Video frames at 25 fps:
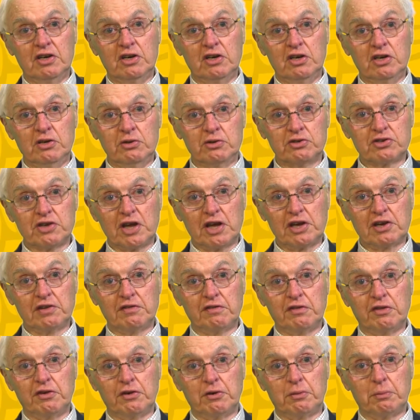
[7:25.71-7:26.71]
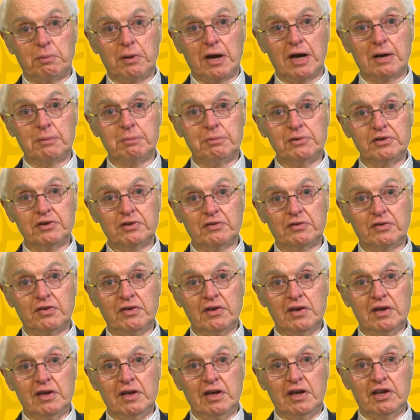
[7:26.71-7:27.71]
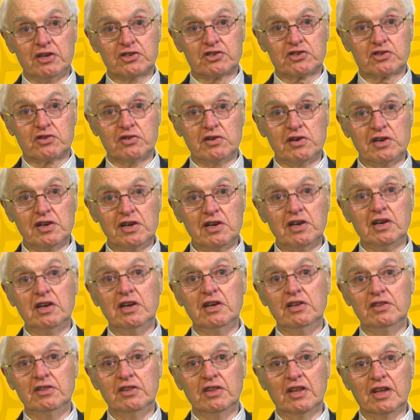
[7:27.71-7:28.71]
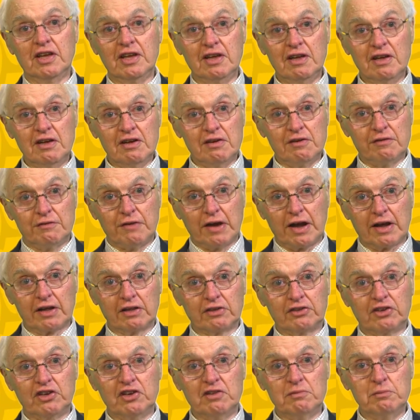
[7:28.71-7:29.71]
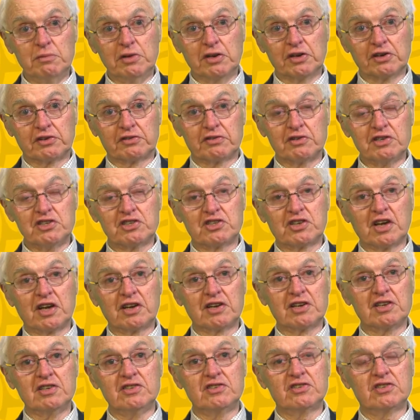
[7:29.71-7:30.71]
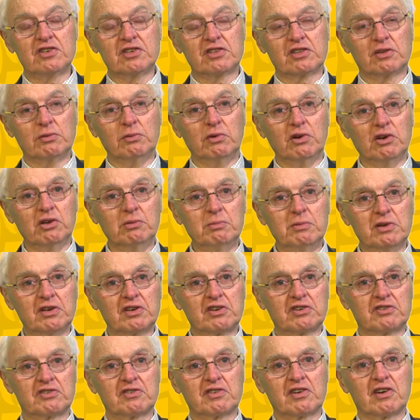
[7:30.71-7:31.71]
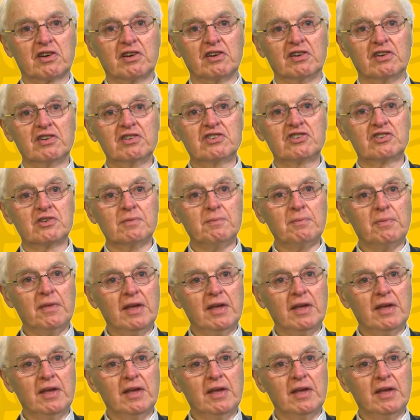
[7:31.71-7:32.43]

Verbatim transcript: who was head of the Department of History in the Faculty of Military Studies at the Royal Military College.